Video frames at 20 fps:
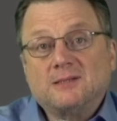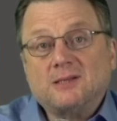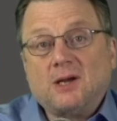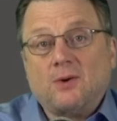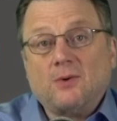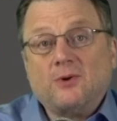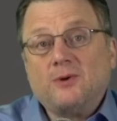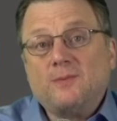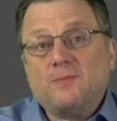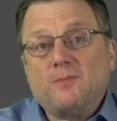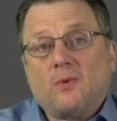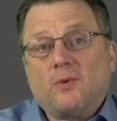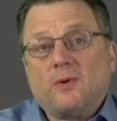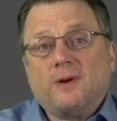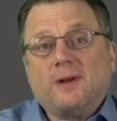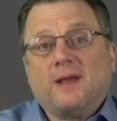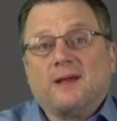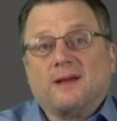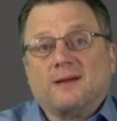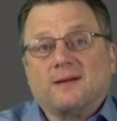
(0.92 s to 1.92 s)
So good
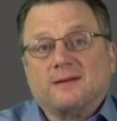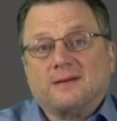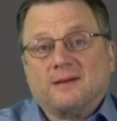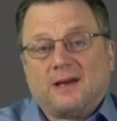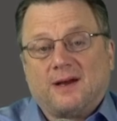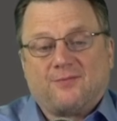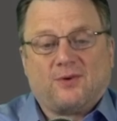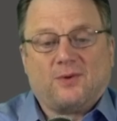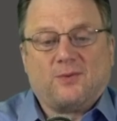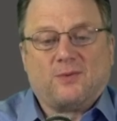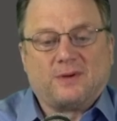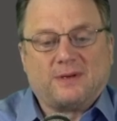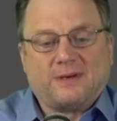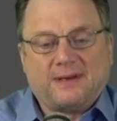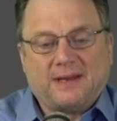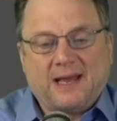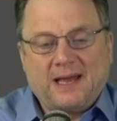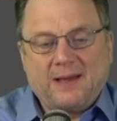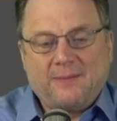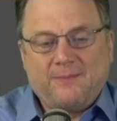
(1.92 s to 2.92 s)
morning,
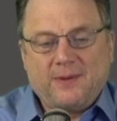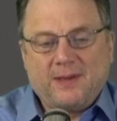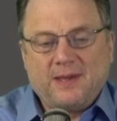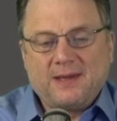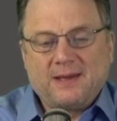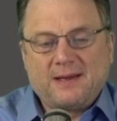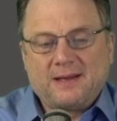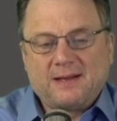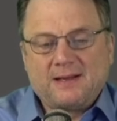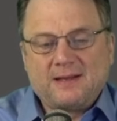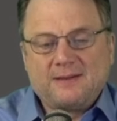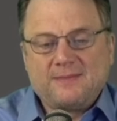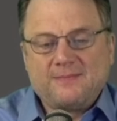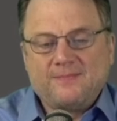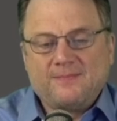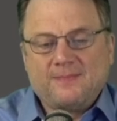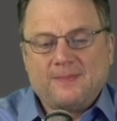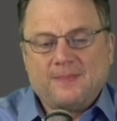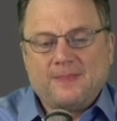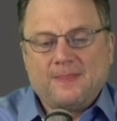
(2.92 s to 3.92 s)
everyone. Happy uh
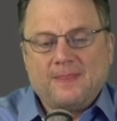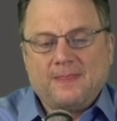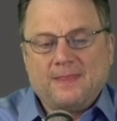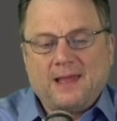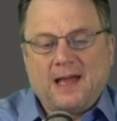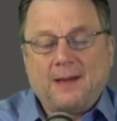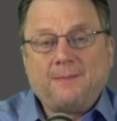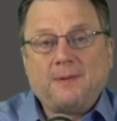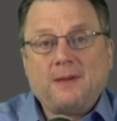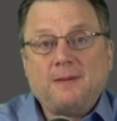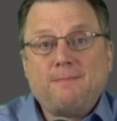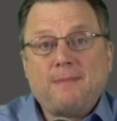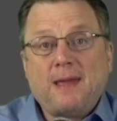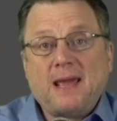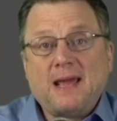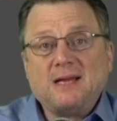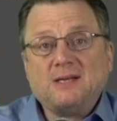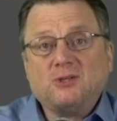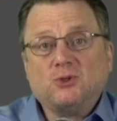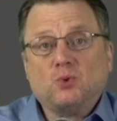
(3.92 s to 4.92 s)
happy
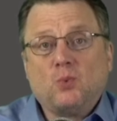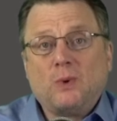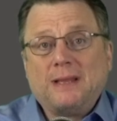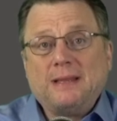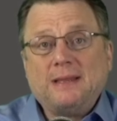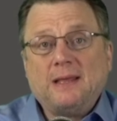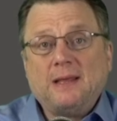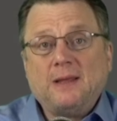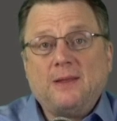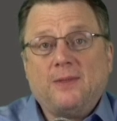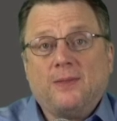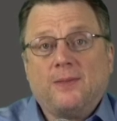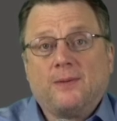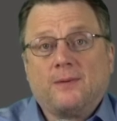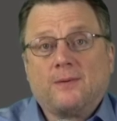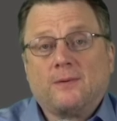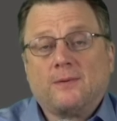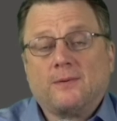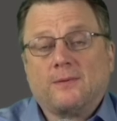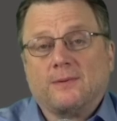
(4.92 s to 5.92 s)
May
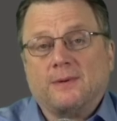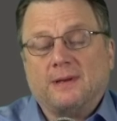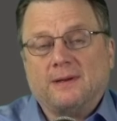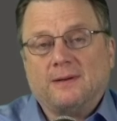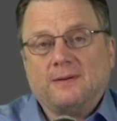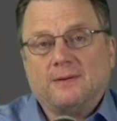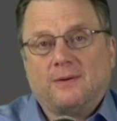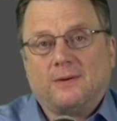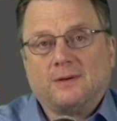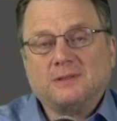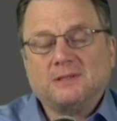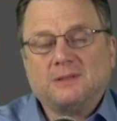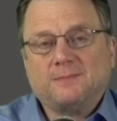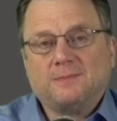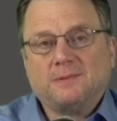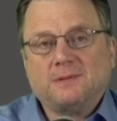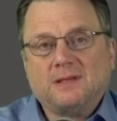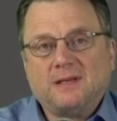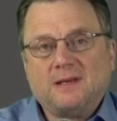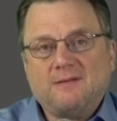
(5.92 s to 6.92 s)
23rd. Hard to
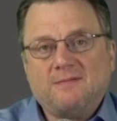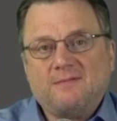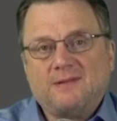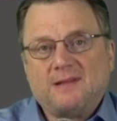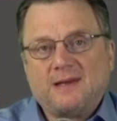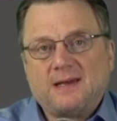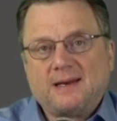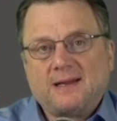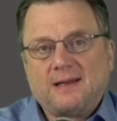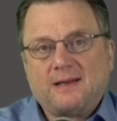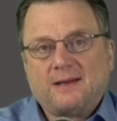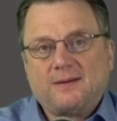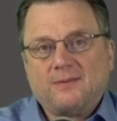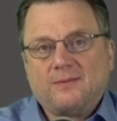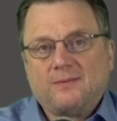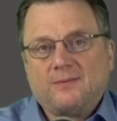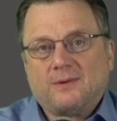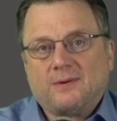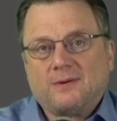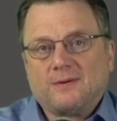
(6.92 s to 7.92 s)
believe that
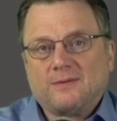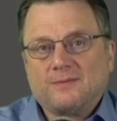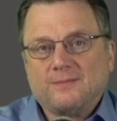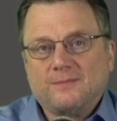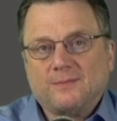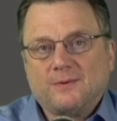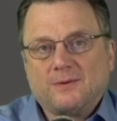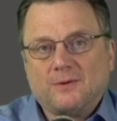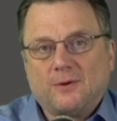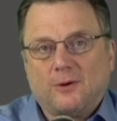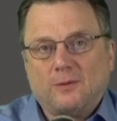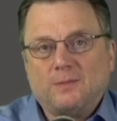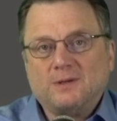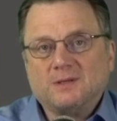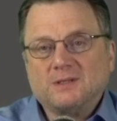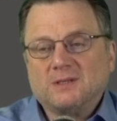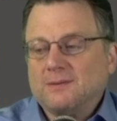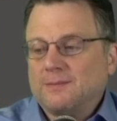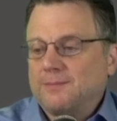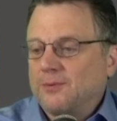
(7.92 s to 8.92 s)
uh we're we're
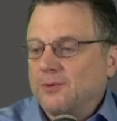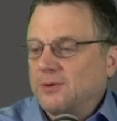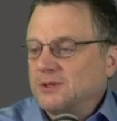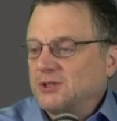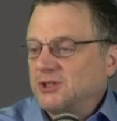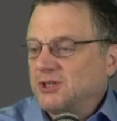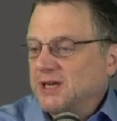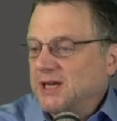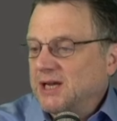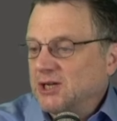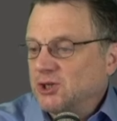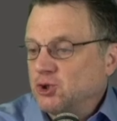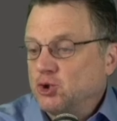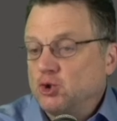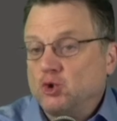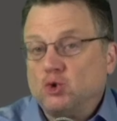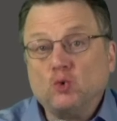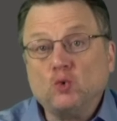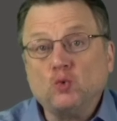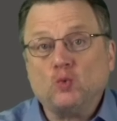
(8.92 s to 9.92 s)
almost approaching
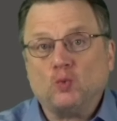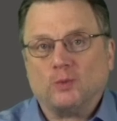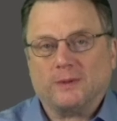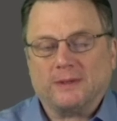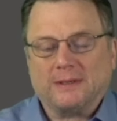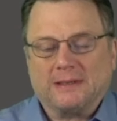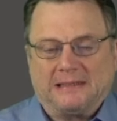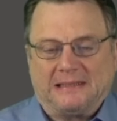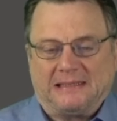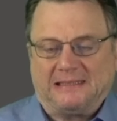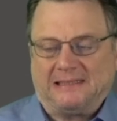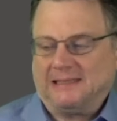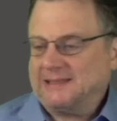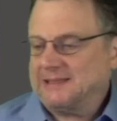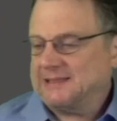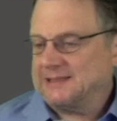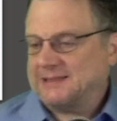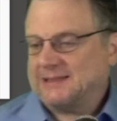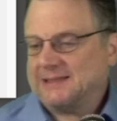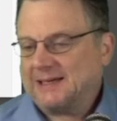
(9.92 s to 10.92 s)
June.
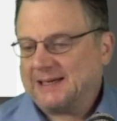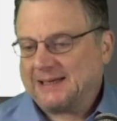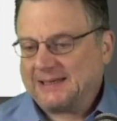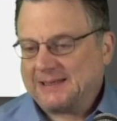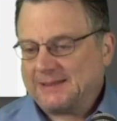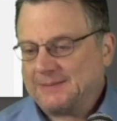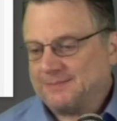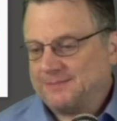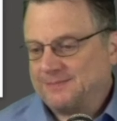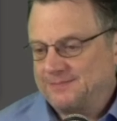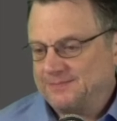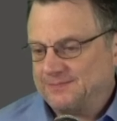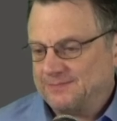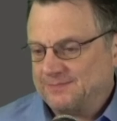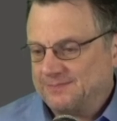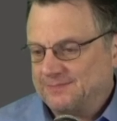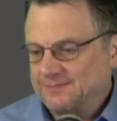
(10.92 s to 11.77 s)
Um